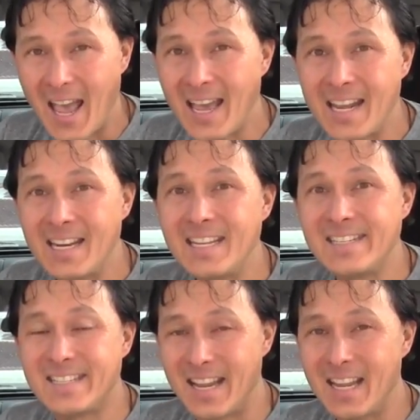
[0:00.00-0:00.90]
at any
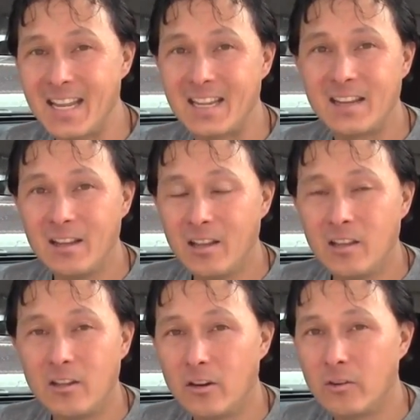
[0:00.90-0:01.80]
day,
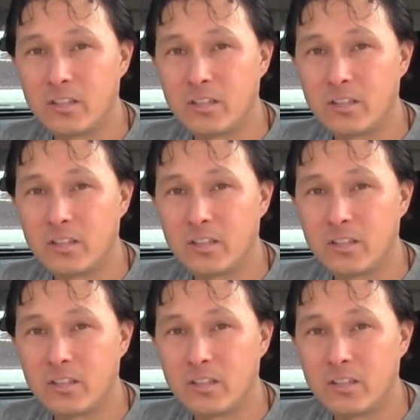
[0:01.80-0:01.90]
you know,